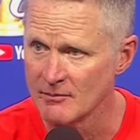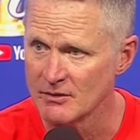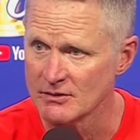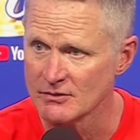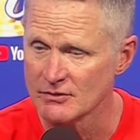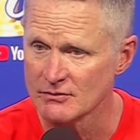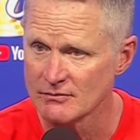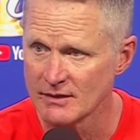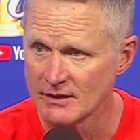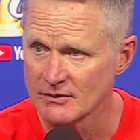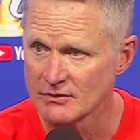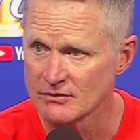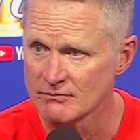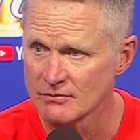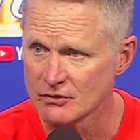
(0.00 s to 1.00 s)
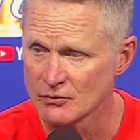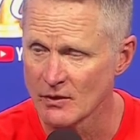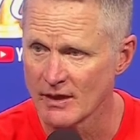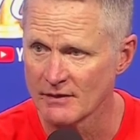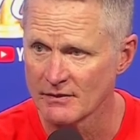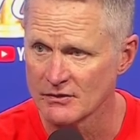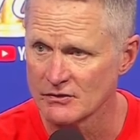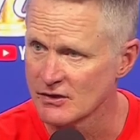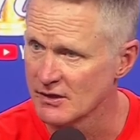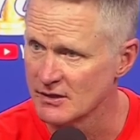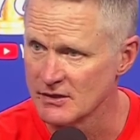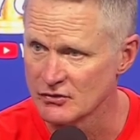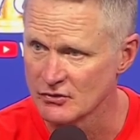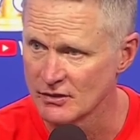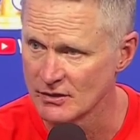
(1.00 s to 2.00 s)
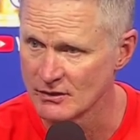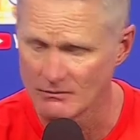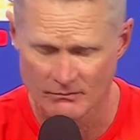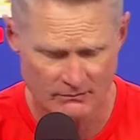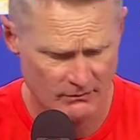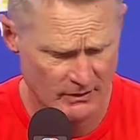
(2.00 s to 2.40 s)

his strength, his conditioning